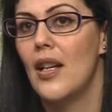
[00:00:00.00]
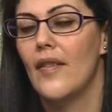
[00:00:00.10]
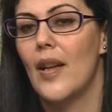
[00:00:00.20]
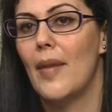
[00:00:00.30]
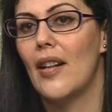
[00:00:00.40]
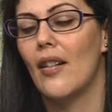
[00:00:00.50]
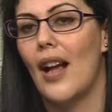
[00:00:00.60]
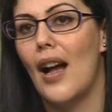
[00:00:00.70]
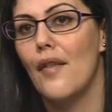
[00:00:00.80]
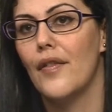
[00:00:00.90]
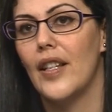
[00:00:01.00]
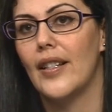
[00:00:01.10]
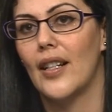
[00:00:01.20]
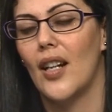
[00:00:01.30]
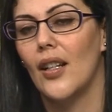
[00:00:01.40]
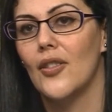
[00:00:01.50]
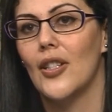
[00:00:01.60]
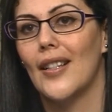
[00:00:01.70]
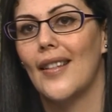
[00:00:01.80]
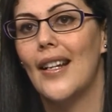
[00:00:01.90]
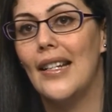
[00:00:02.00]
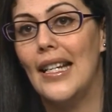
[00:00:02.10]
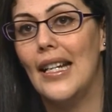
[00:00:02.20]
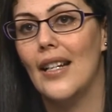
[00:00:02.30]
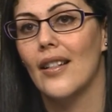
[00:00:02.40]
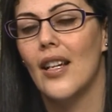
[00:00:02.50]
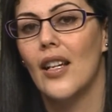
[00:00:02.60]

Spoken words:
They may not have the technology that they need